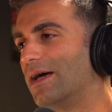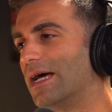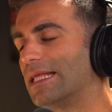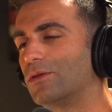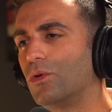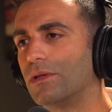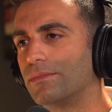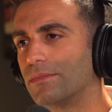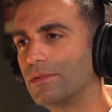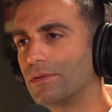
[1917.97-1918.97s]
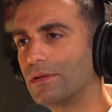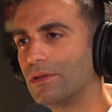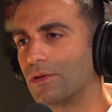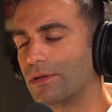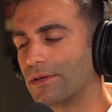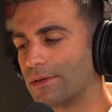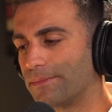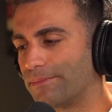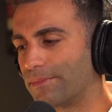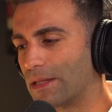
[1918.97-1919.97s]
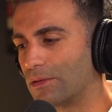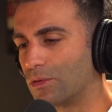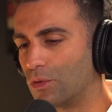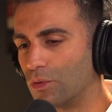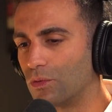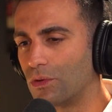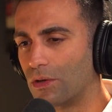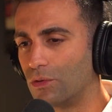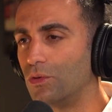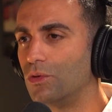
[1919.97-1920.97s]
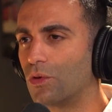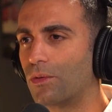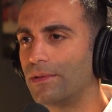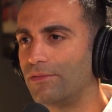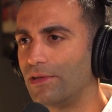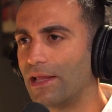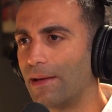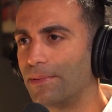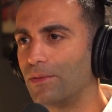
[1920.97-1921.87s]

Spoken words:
and I told him, "Look, do you normally feel happy